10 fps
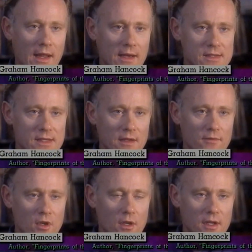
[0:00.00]
legacy
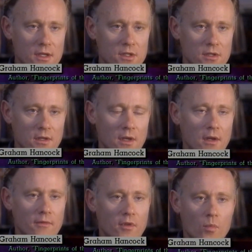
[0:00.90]
of knowledge
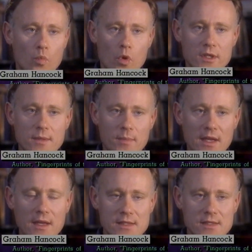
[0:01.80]
from what
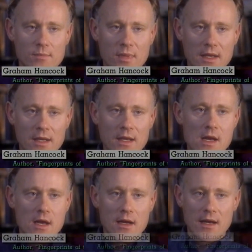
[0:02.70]
appears to be
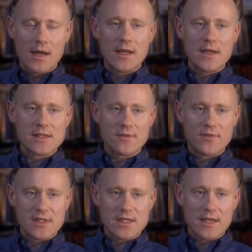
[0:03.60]
a highly
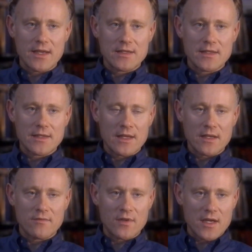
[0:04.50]
sophisticated and
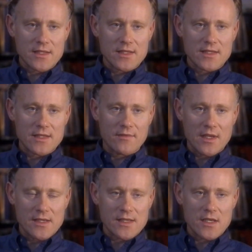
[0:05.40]
advanced
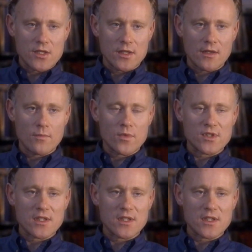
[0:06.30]
civilization that was